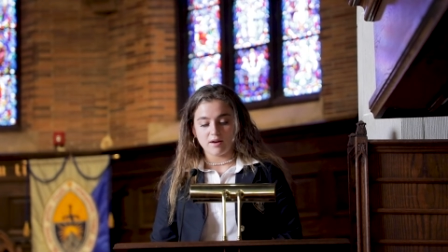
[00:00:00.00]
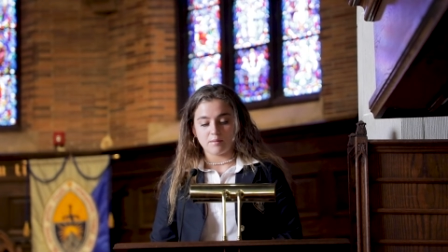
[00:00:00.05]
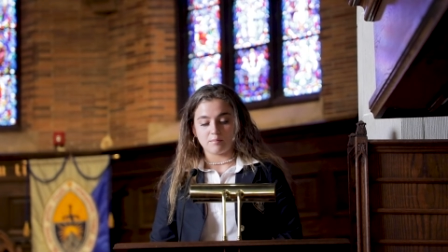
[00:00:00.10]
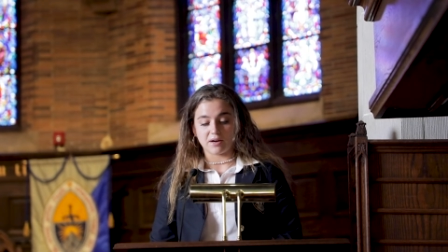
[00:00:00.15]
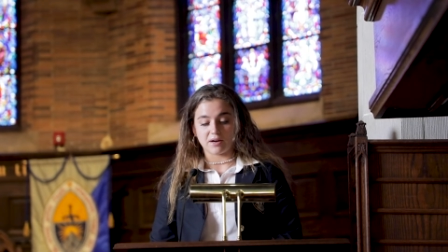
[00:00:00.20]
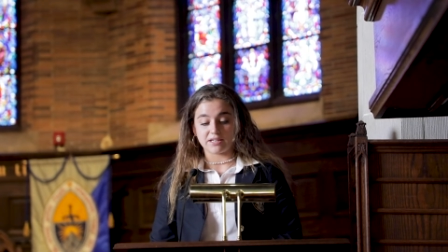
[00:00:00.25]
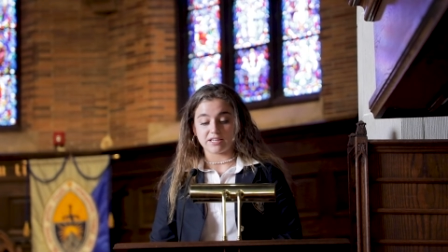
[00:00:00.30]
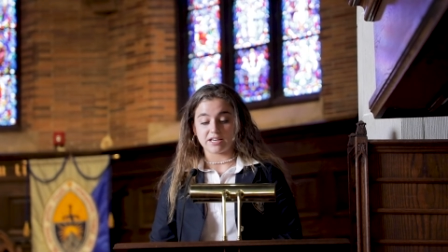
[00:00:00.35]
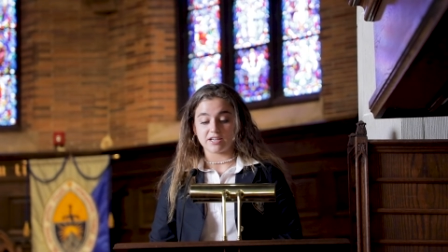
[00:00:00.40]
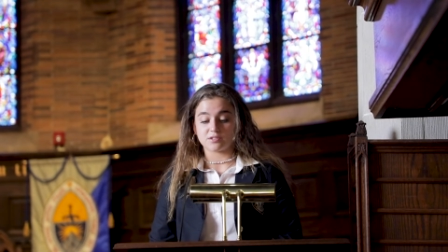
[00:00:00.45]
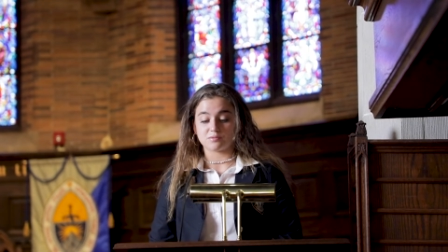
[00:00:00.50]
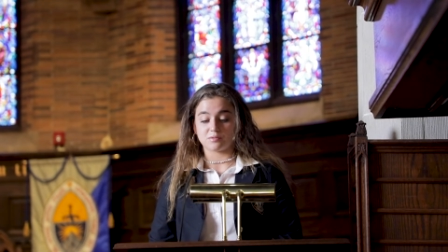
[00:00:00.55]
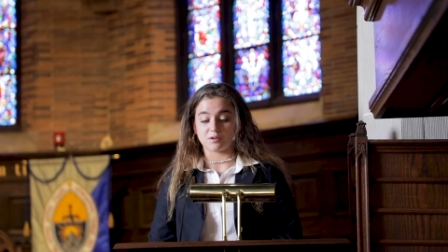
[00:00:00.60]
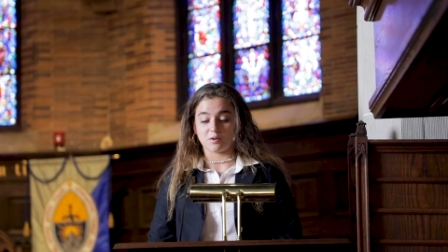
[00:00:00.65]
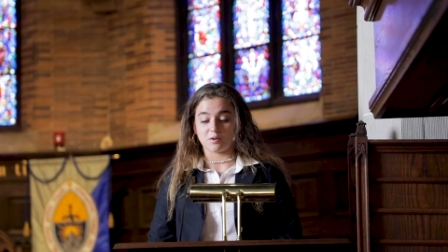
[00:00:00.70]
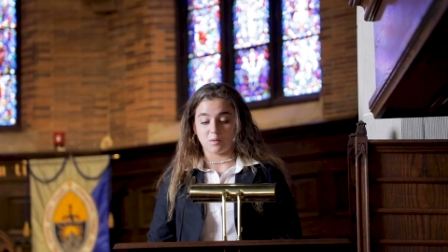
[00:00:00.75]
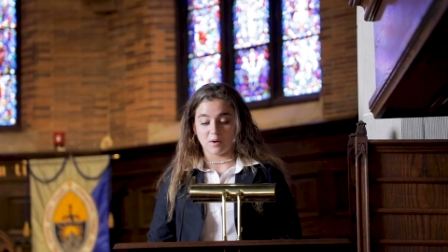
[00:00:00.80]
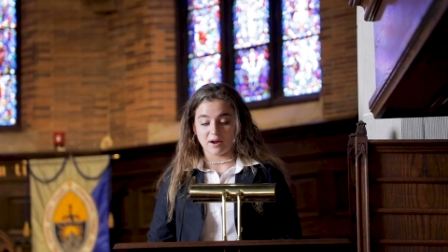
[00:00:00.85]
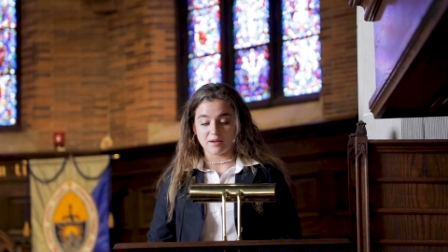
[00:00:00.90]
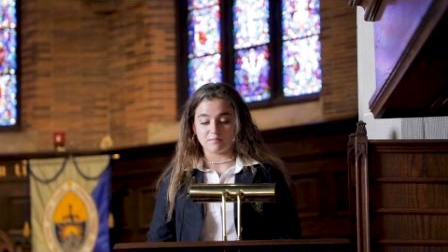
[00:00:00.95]
My days were
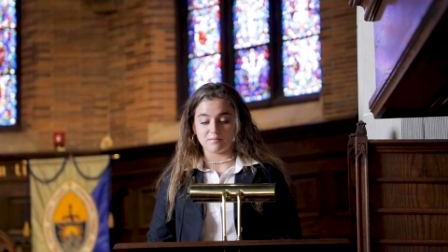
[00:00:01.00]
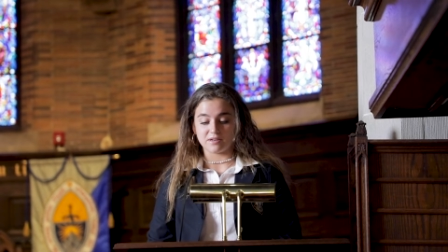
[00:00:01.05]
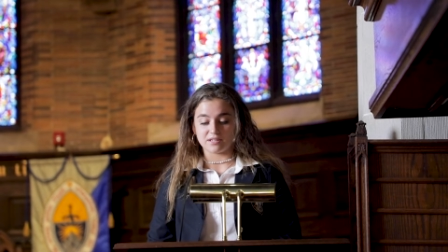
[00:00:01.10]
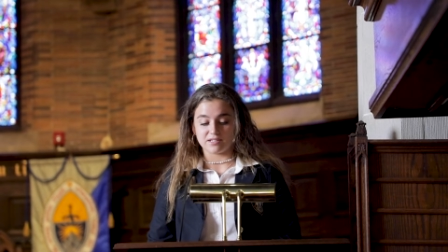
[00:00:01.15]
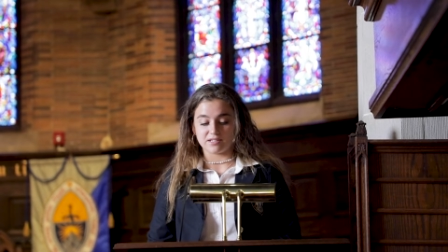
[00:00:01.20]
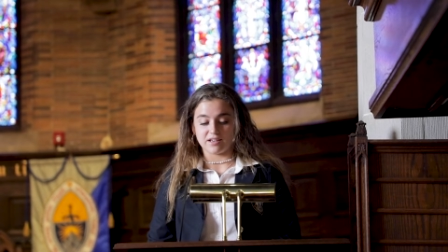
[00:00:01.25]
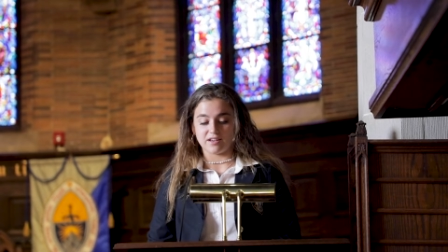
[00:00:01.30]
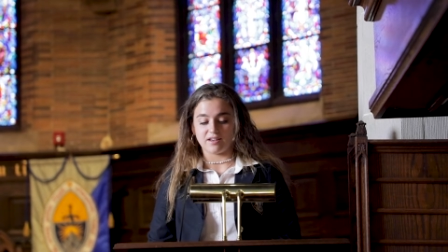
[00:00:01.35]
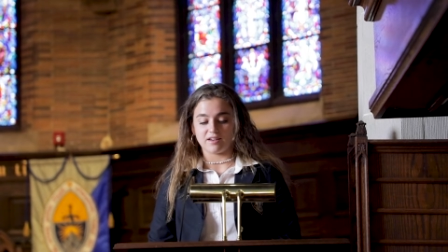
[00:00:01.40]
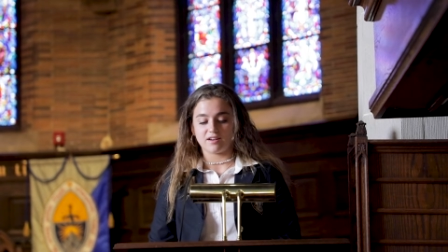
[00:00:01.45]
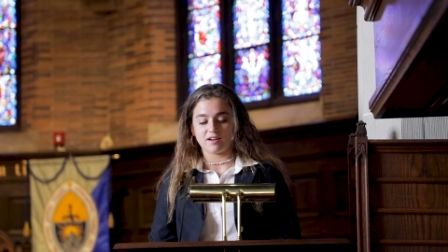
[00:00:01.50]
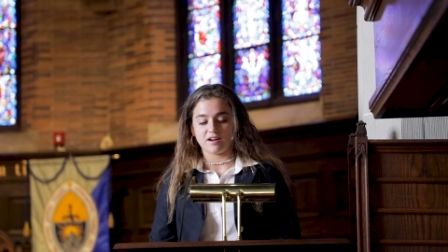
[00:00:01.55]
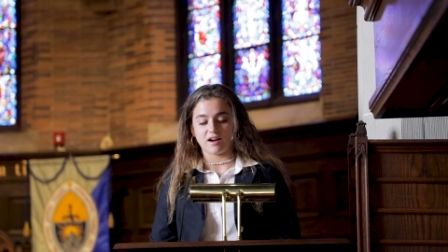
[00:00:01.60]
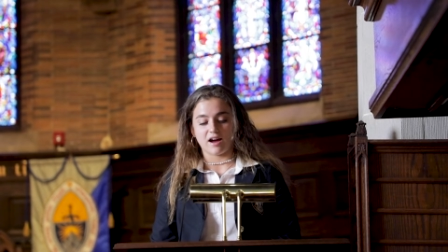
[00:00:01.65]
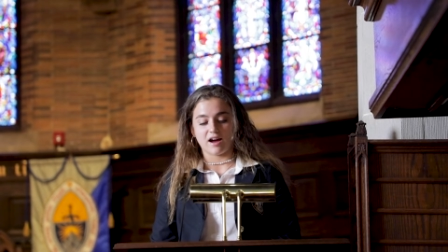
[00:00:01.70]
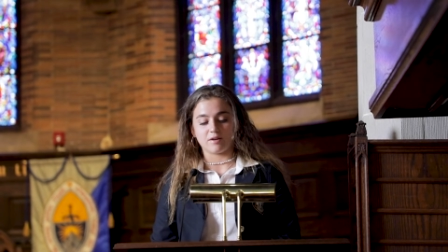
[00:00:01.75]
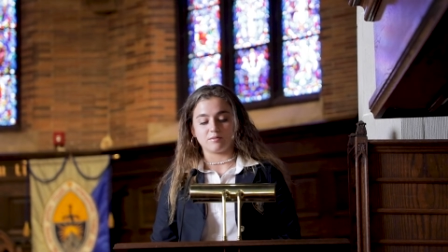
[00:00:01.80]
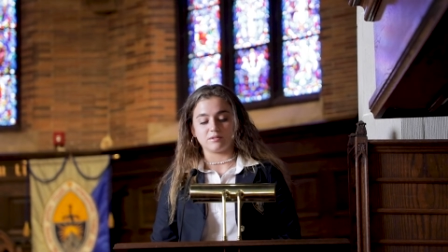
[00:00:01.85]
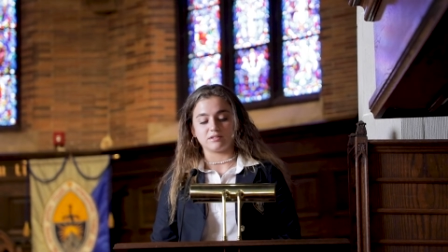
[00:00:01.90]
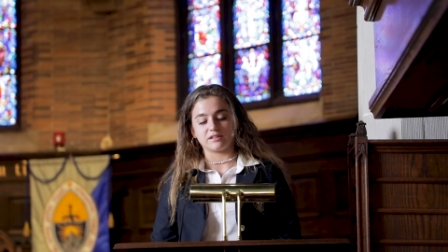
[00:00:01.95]
quite busy.
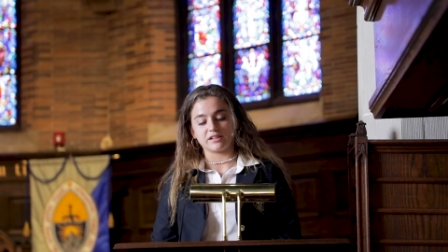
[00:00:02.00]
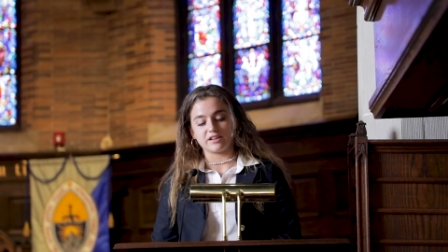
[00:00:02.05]
I would